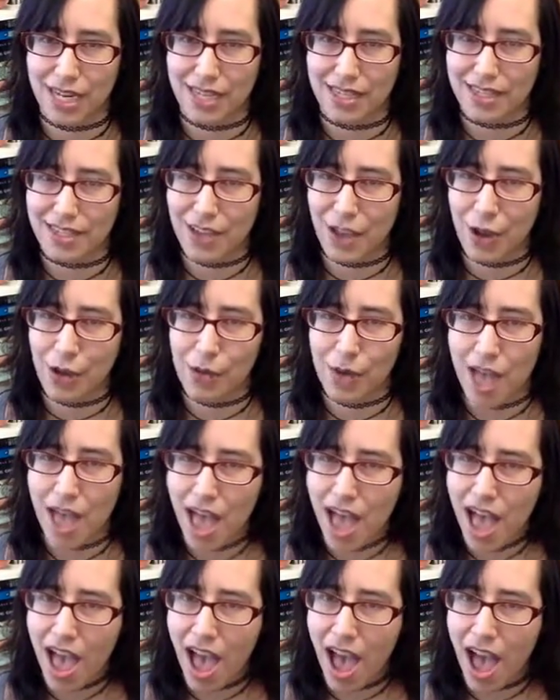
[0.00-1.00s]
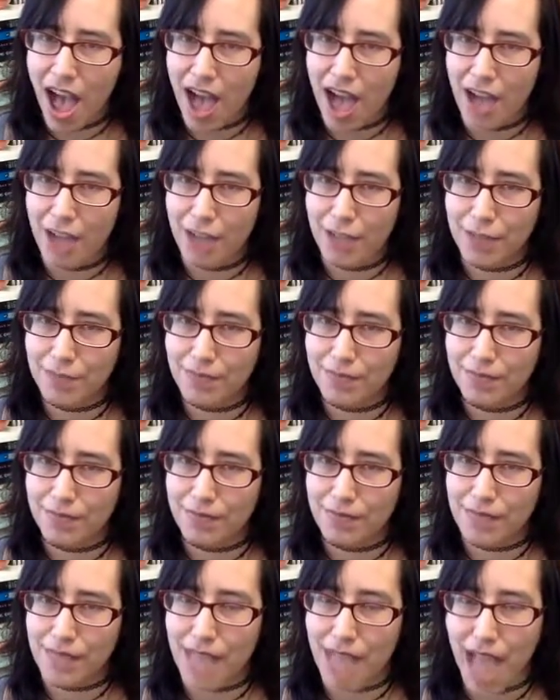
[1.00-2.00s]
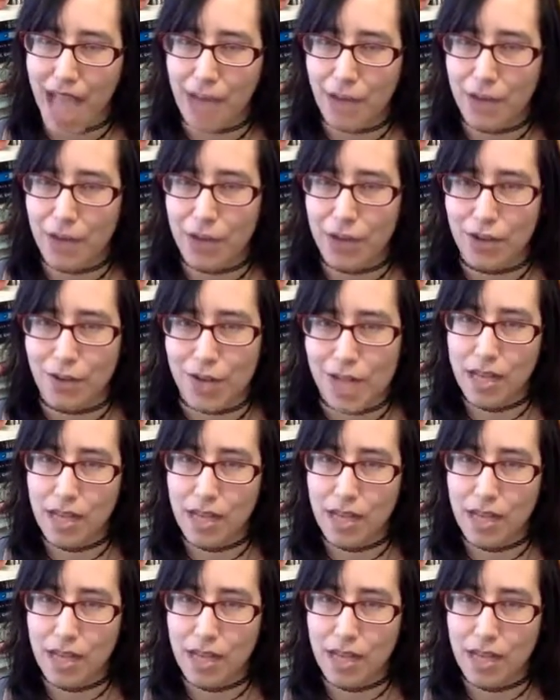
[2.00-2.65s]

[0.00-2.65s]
So um, I don't know.